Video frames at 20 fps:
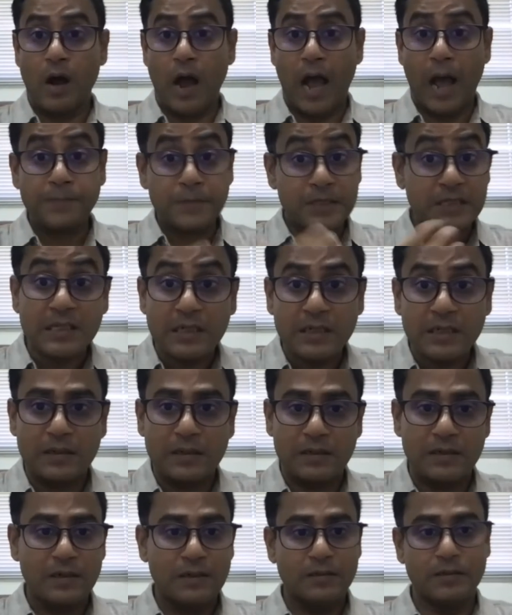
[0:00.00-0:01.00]

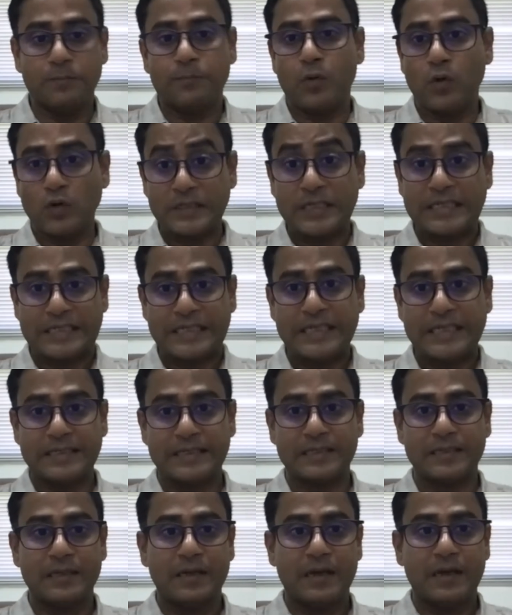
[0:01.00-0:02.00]
absurd the process
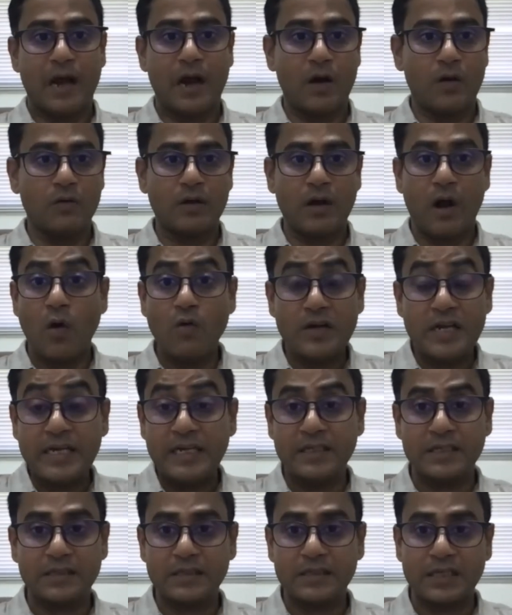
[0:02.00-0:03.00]
is. How counting
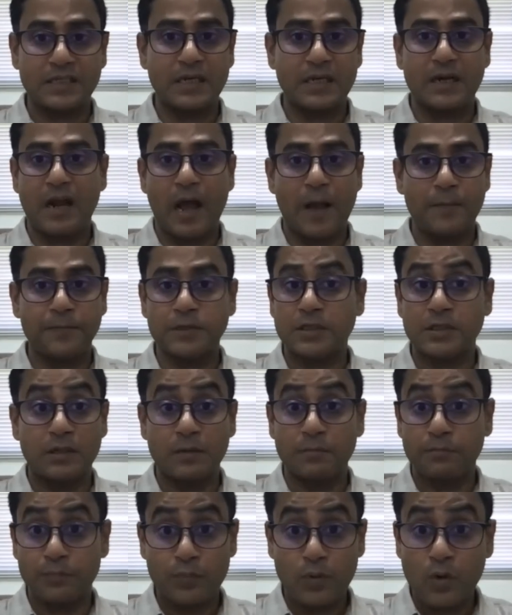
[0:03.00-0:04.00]
is such an
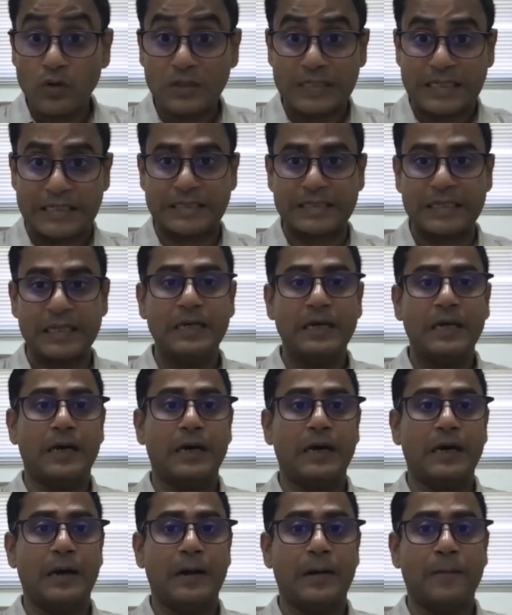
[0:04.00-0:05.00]
absurd process.
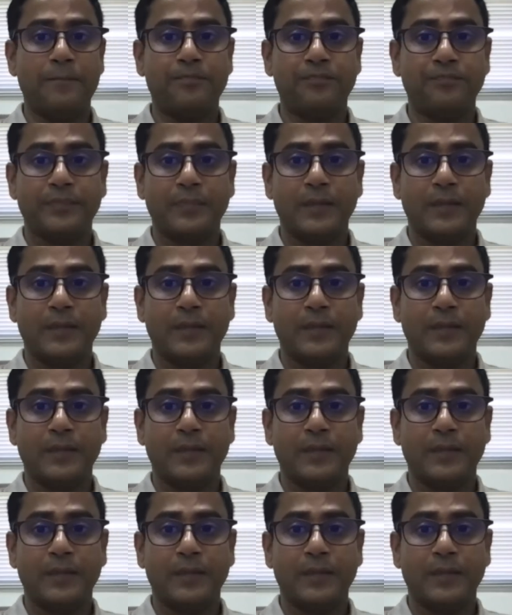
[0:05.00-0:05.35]
The